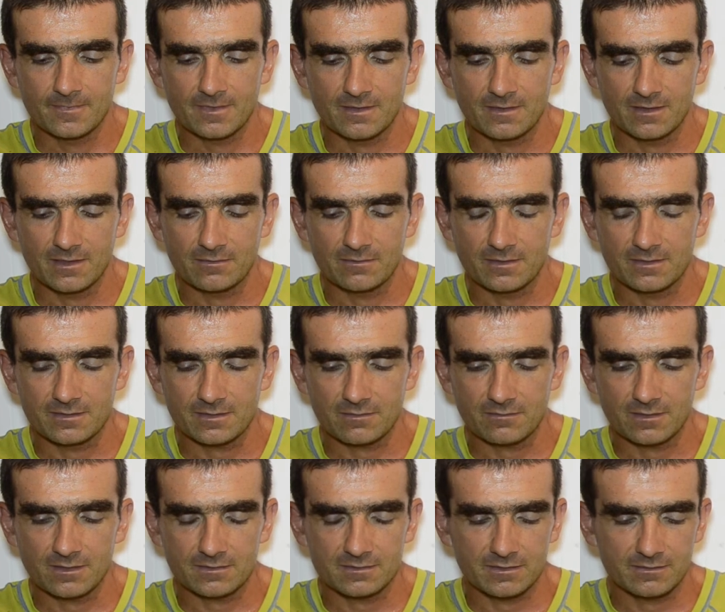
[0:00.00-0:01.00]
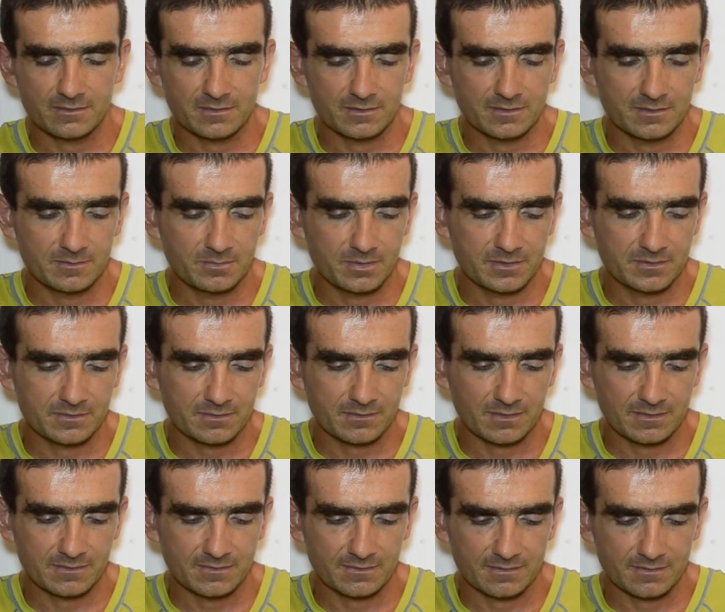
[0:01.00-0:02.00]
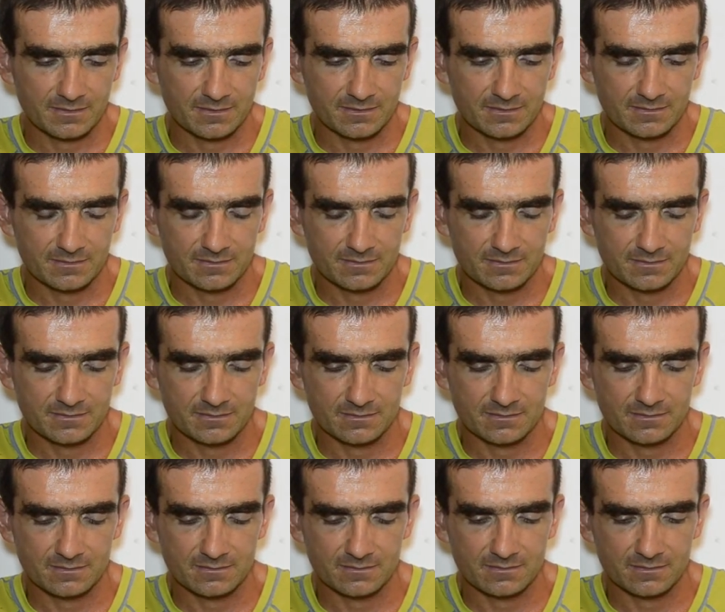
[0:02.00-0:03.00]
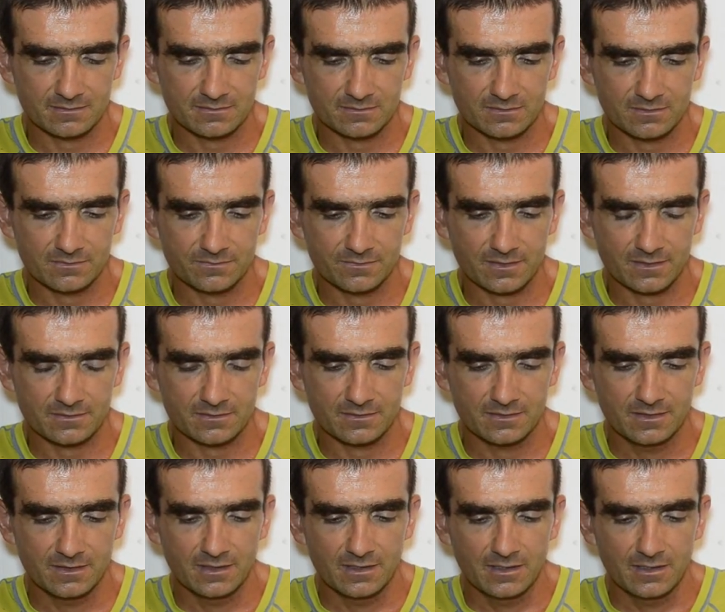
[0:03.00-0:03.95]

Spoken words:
Anyway, Sarvagata will get better, I think, and let's go further.